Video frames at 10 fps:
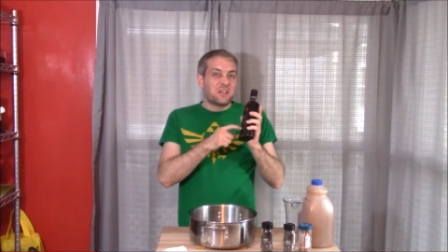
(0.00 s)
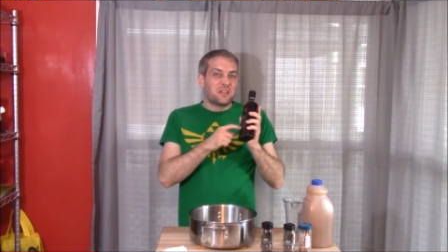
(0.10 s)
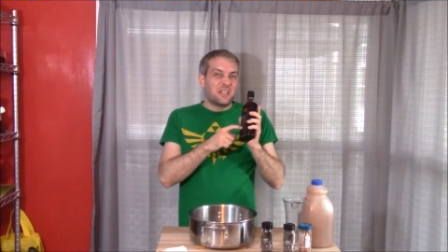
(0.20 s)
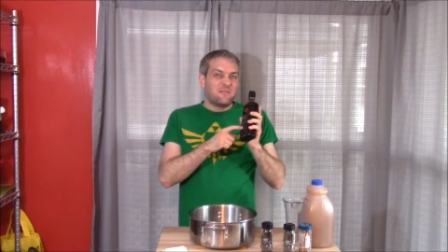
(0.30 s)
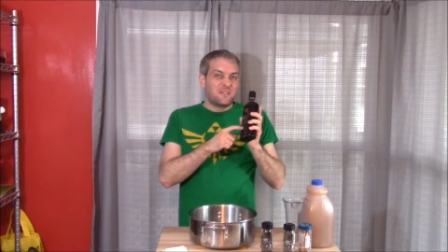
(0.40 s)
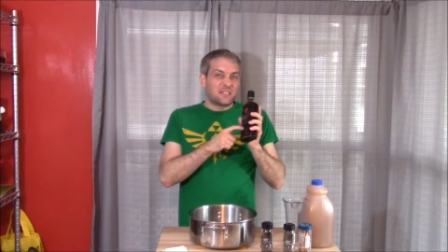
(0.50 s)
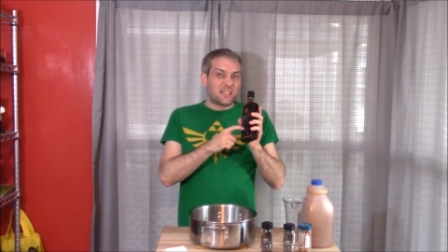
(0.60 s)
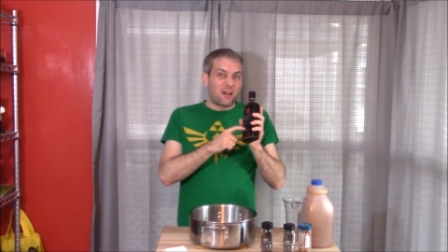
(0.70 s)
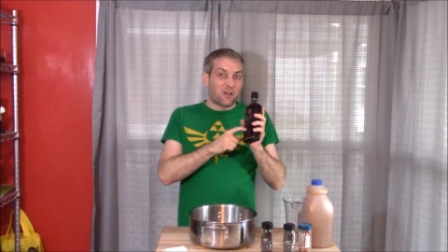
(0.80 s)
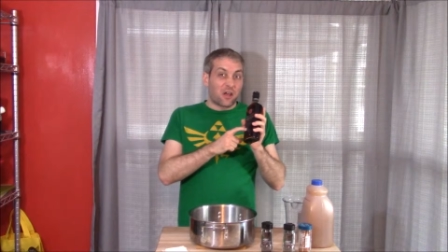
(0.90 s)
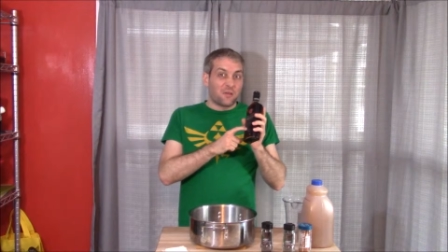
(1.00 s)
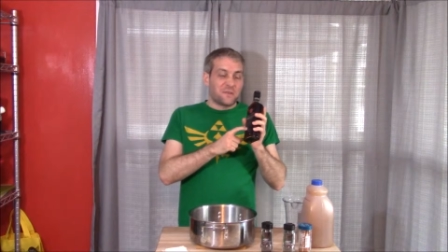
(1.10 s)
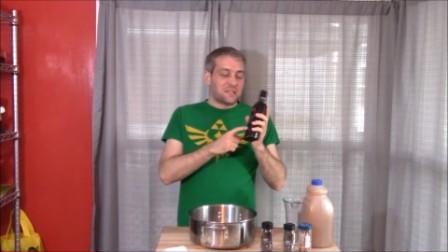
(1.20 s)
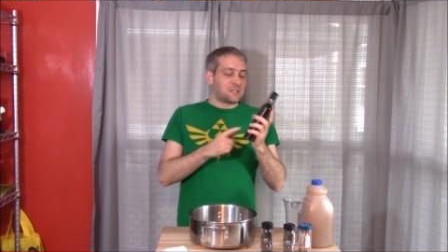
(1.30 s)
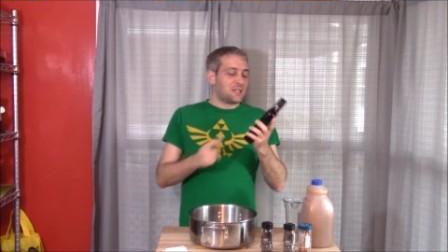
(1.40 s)
leave this out,
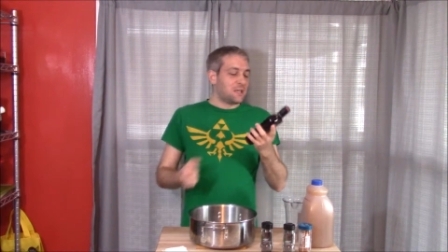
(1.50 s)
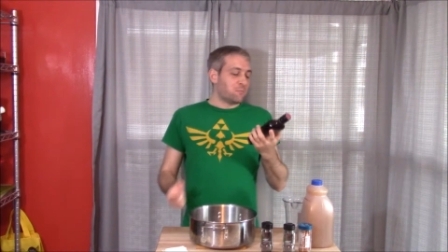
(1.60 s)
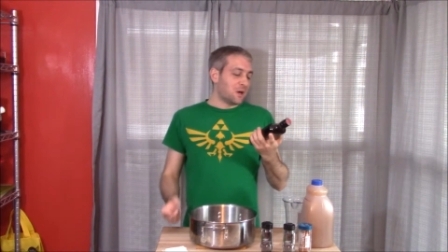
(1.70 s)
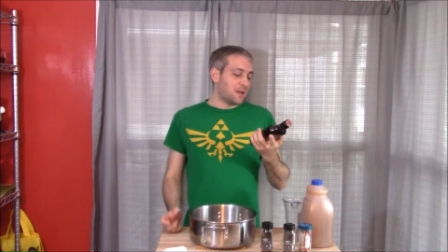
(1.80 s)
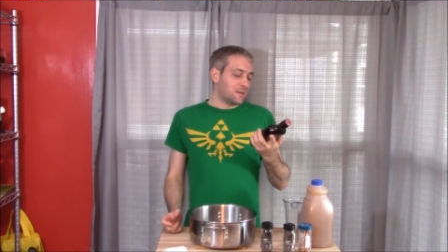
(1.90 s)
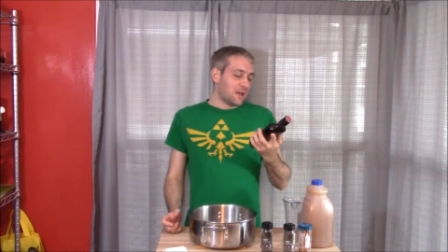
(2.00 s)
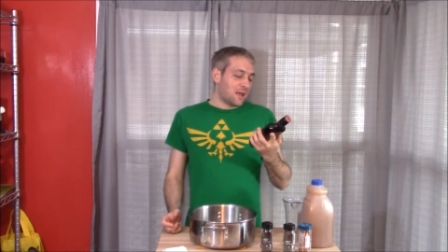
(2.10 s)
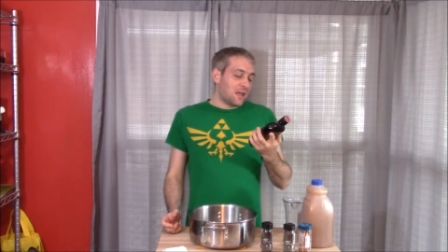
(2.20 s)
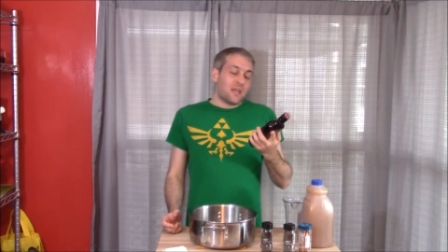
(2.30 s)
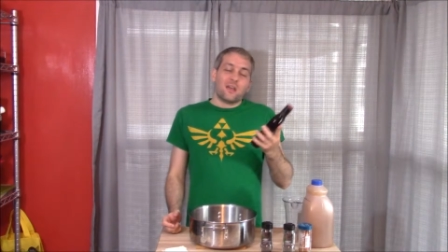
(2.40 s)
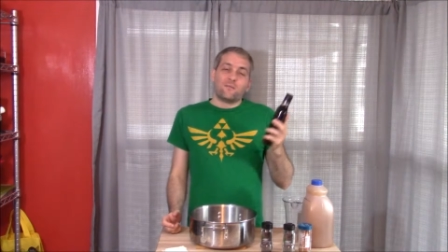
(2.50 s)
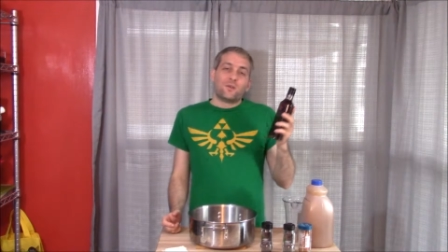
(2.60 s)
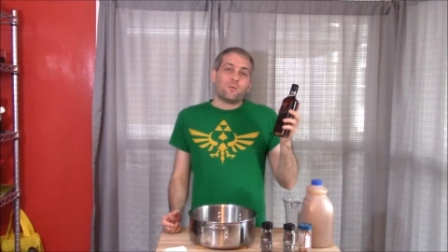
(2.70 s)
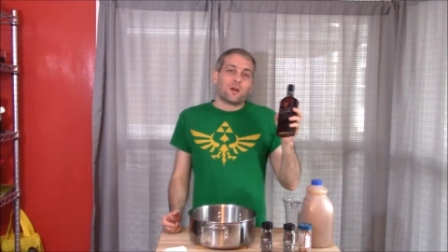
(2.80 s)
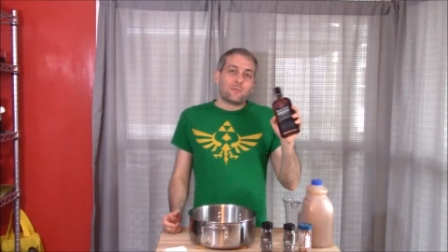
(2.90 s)
obviously, but
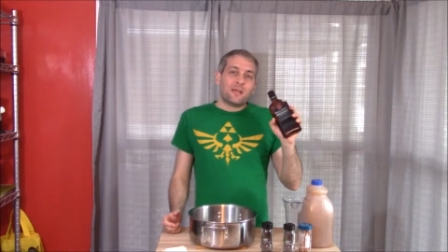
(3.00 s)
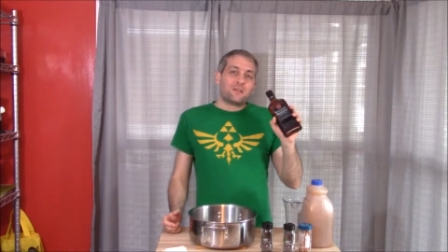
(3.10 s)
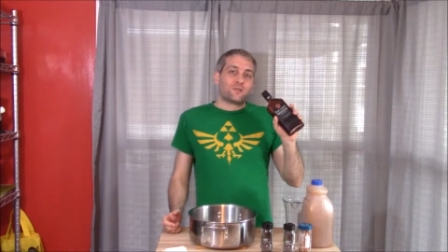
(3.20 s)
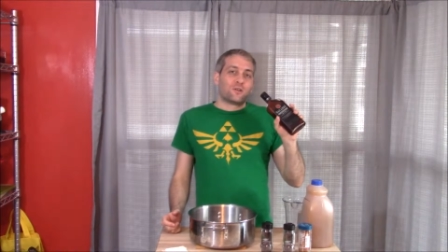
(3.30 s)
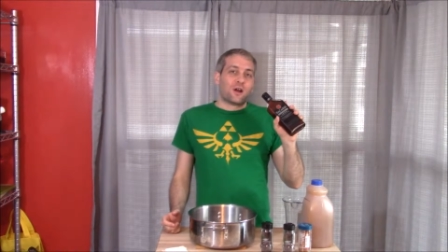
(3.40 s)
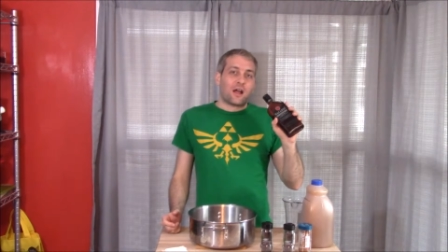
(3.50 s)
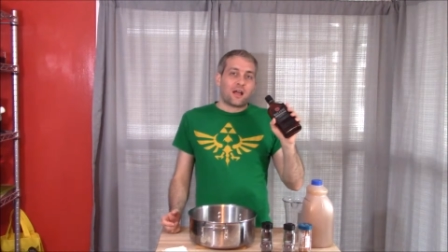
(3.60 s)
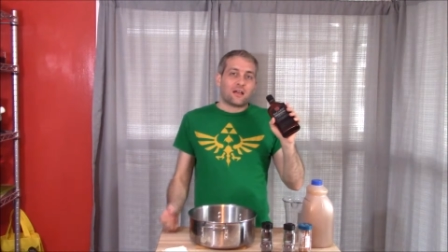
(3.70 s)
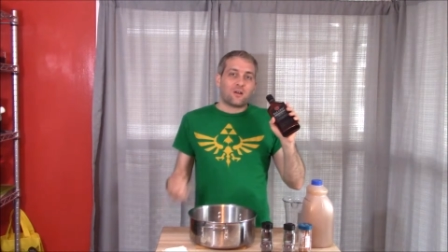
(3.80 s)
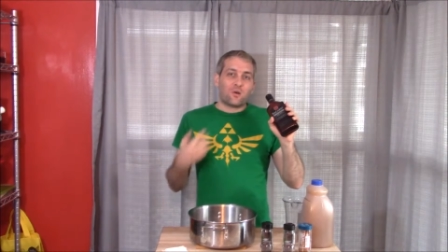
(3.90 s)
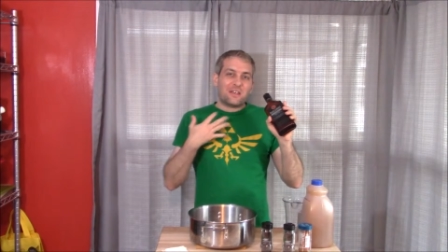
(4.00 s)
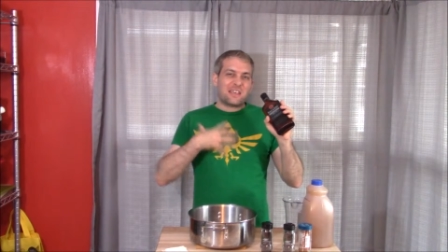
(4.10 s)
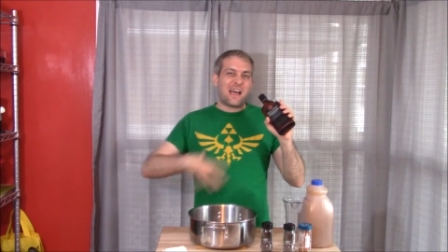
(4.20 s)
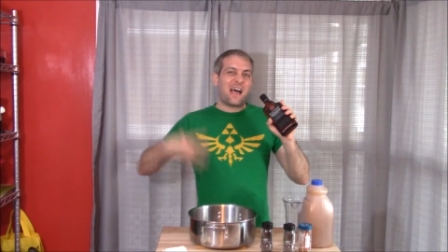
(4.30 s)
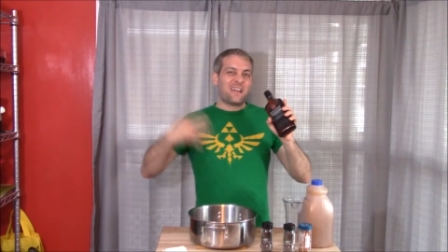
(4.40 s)
if you want to make your
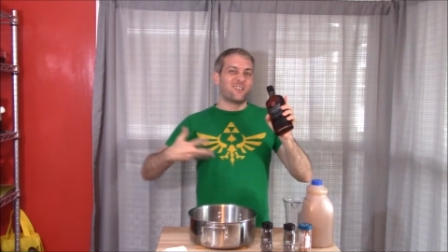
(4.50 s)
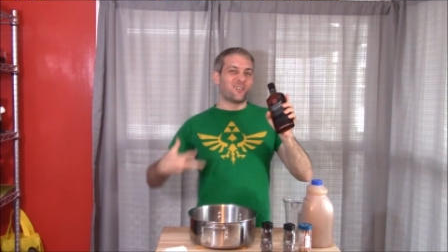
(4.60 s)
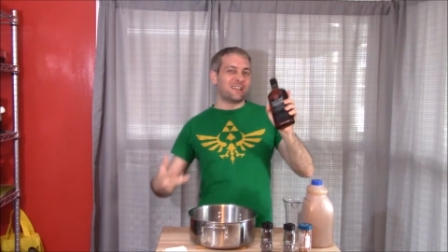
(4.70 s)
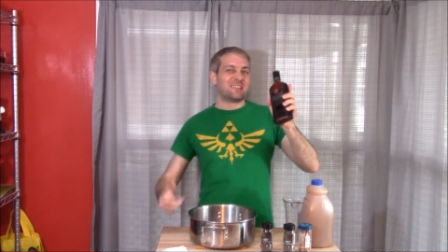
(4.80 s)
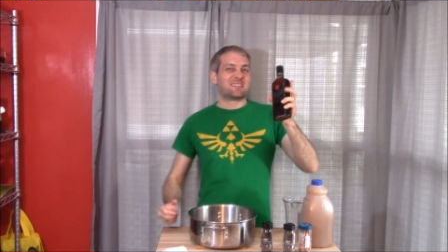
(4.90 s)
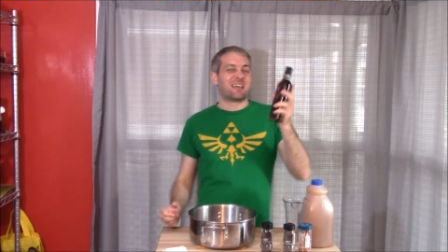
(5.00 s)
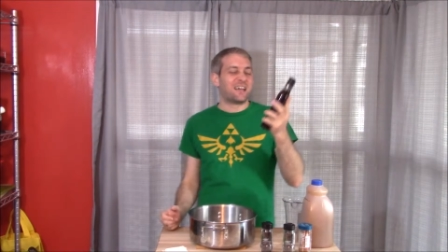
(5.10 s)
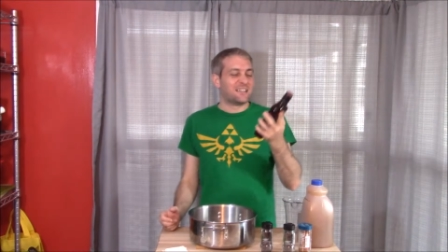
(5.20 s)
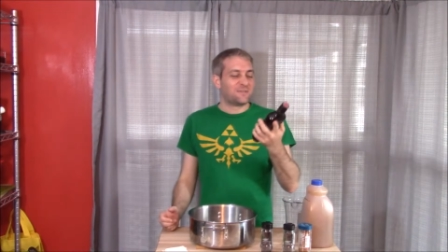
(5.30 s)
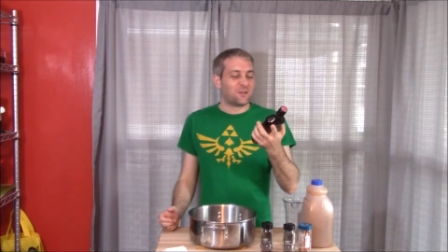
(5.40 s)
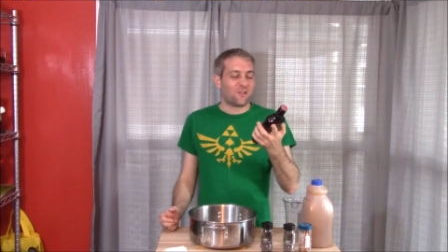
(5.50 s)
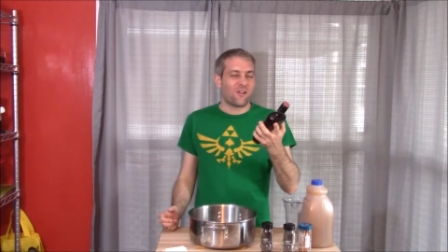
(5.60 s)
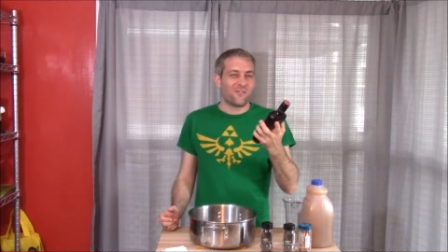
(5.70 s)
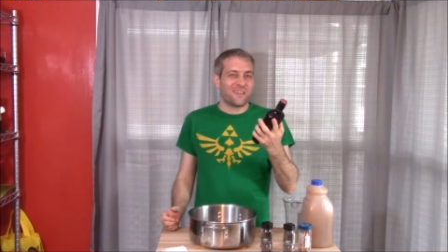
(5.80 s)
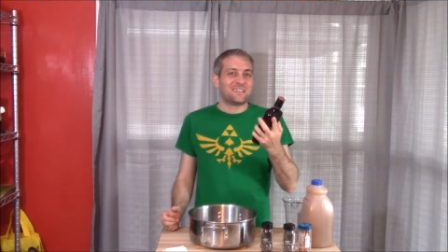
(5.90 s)
entire insides feel
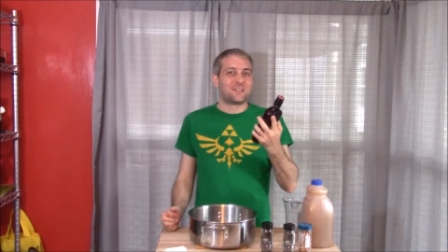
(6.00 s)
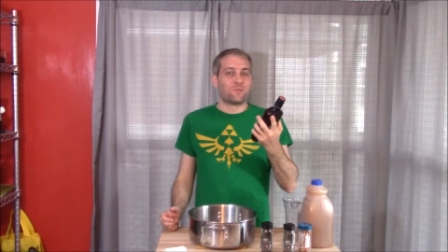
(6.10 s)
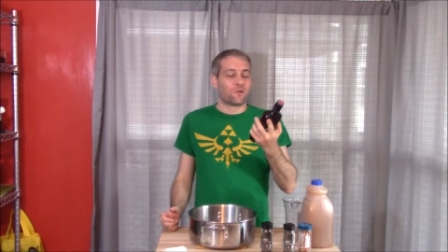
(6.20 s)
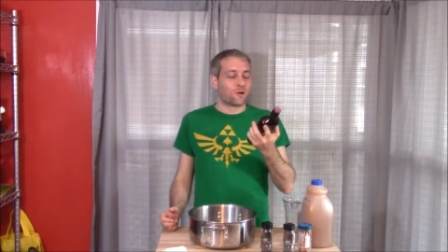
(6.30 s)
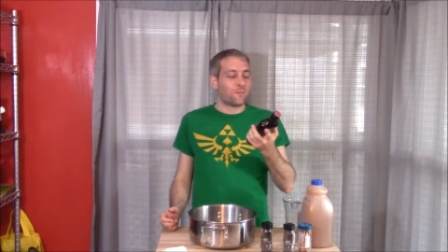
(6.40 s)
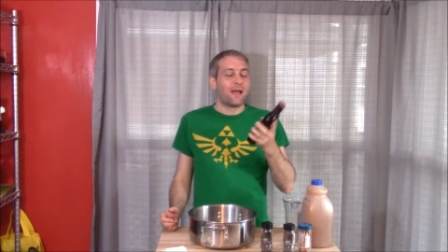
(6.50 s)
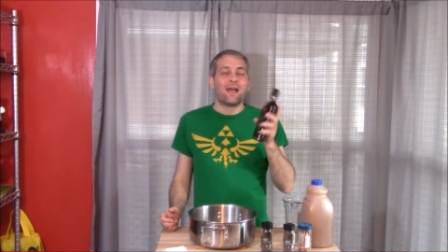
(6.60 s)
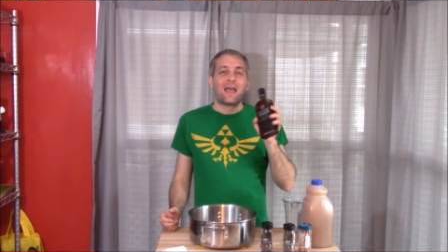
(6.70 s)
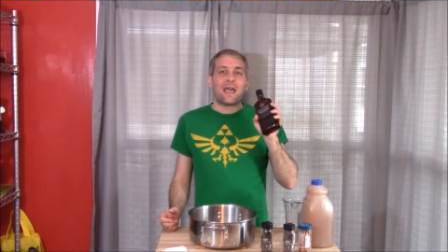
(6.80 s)
all nice and warm,